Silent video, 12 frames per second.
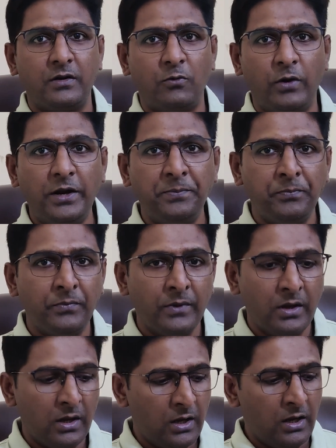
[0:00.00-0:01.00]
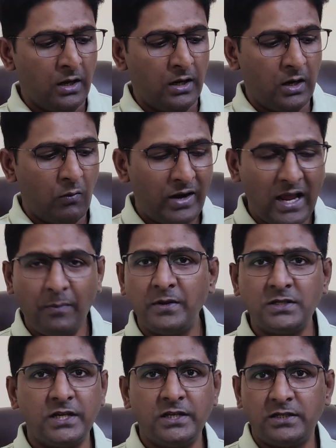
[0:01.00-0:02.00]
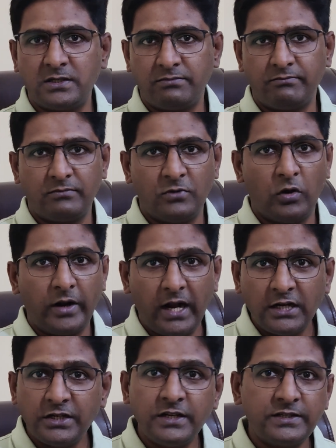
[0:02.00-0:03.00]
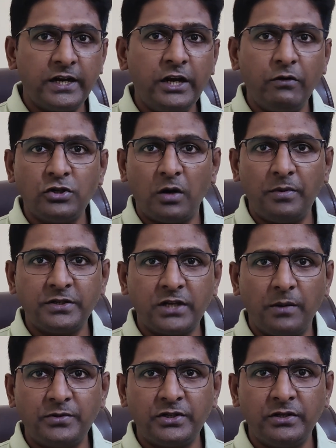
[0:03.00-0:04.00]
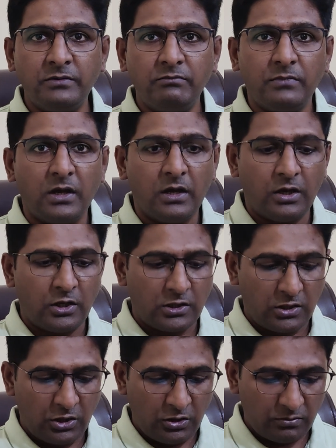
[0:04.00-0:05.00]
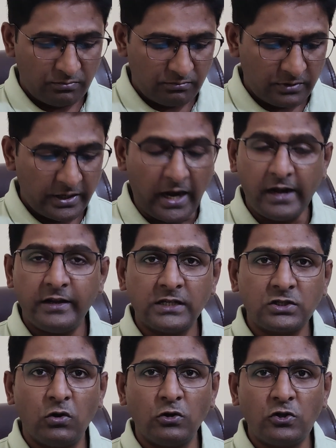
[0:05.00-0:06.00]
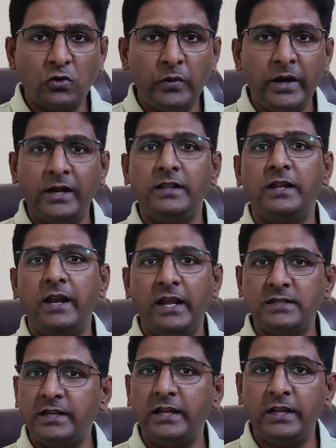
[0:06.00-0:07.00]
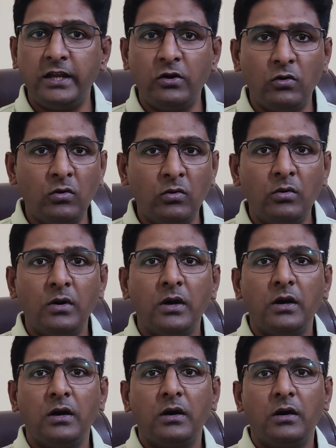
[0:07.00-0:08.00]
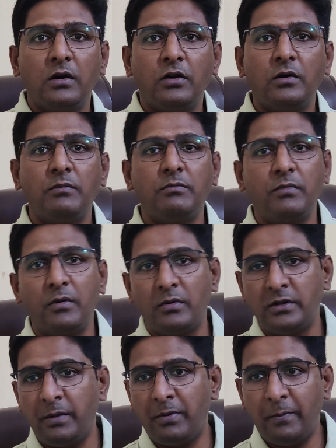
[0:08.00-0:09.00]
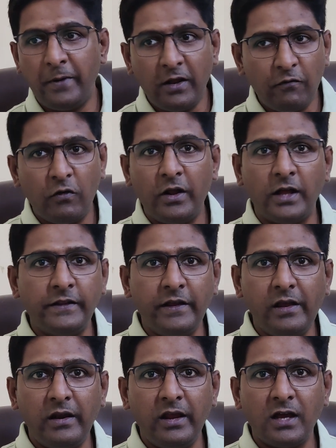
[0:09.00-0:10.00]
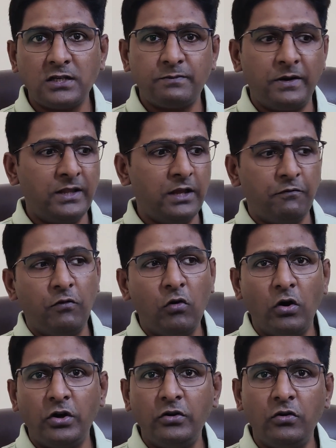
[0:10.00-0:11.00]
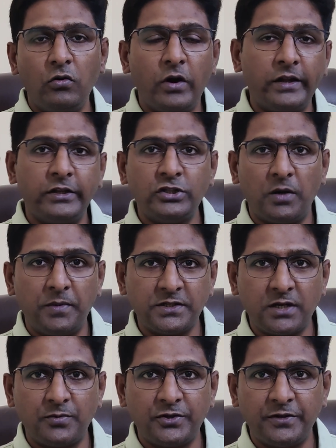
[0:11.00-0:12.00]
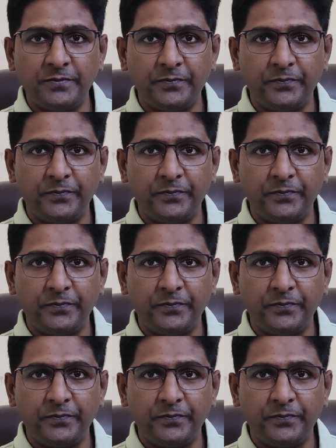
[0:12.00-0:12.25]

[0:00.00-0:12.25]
right? Now, what happens is the organization will send you a job description, the candidates go through it, and the next day they prepare for other areas, but they've forgotten to look at the job description.